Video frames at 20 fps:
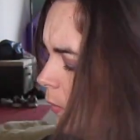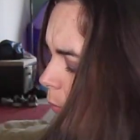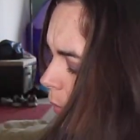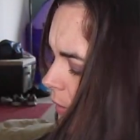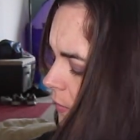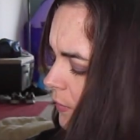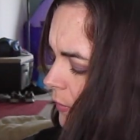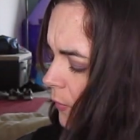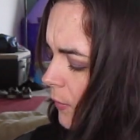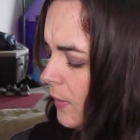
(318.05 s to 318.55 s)

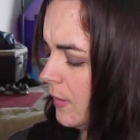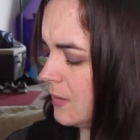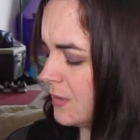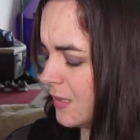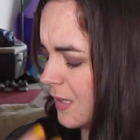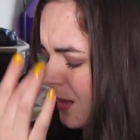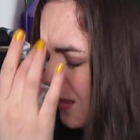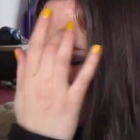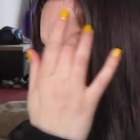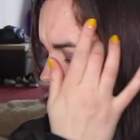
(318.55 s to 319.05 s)
quite a few things,
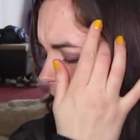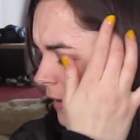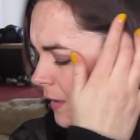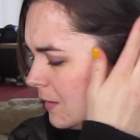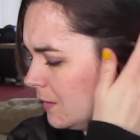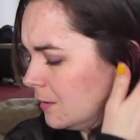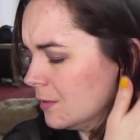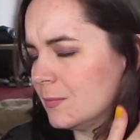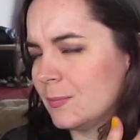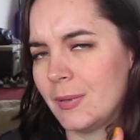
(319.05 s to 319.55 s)
and I think
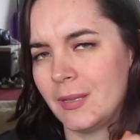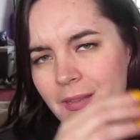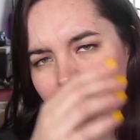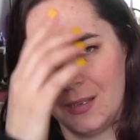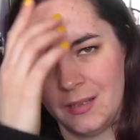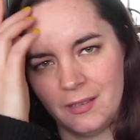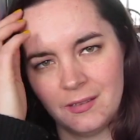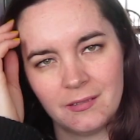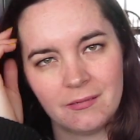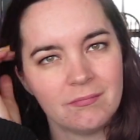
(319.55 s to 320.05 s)
I spent
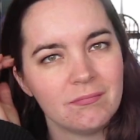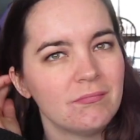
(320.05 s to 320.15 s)
like,